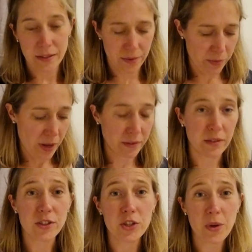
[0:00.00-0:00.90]
Well,
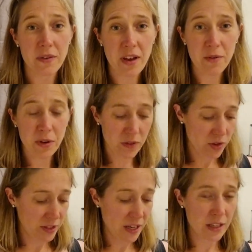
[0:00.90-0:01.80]
do you ever have one of those
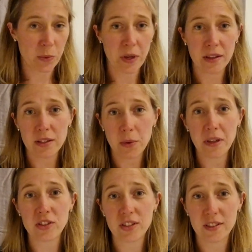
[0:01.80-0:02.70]
days where sewing
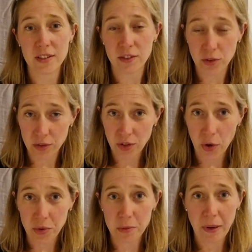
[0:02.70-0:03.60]
just does not go
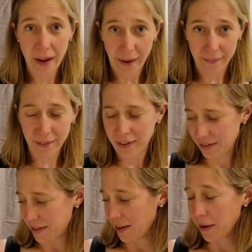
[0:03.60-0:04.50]
to
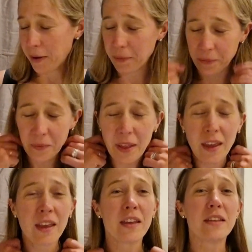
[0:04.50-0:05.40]
plan?
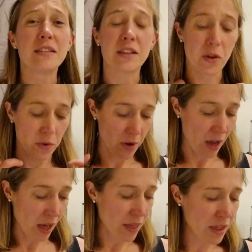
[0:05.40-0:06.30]
So
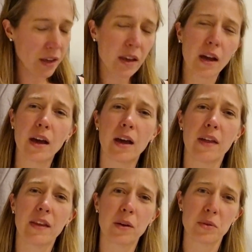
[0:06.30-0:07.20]
I think
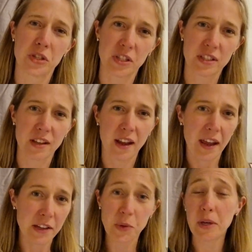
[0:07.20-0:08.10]
it was just that I
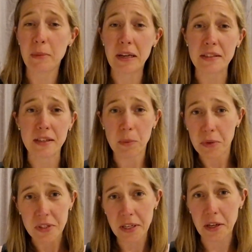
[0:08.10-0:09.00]
had 20 minutes and I
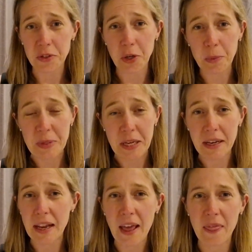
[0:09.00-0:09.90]
wanted to get a job
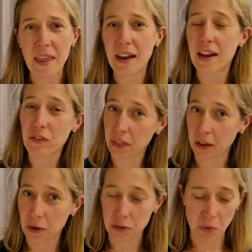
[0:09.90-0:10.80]
done and then everything
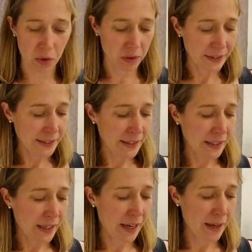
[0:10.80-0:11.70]
goes wrong.
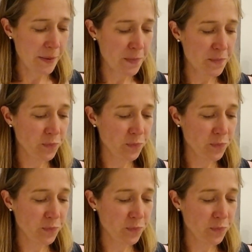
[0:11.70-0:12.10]
I